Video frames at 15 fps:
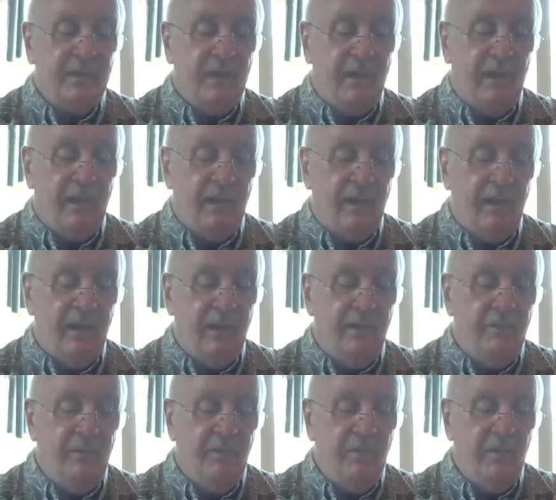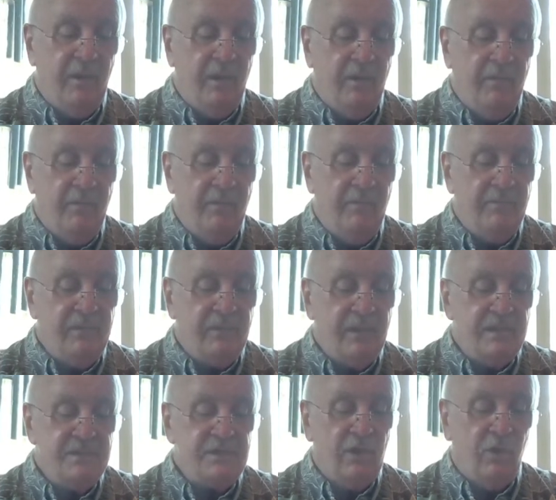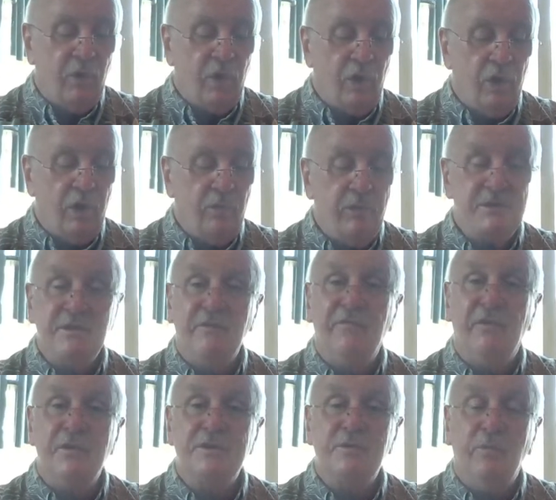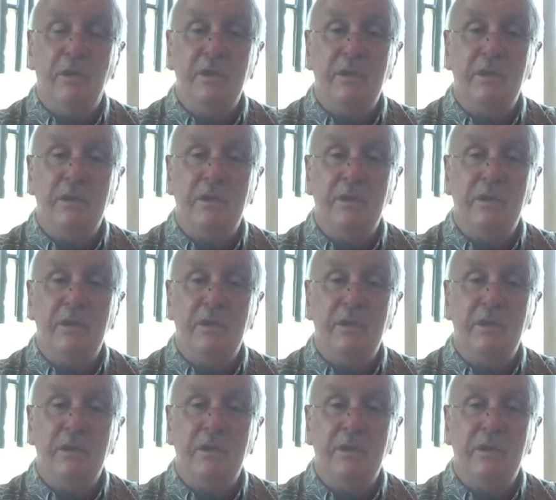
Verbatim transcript: Uh, so Ur was the first one.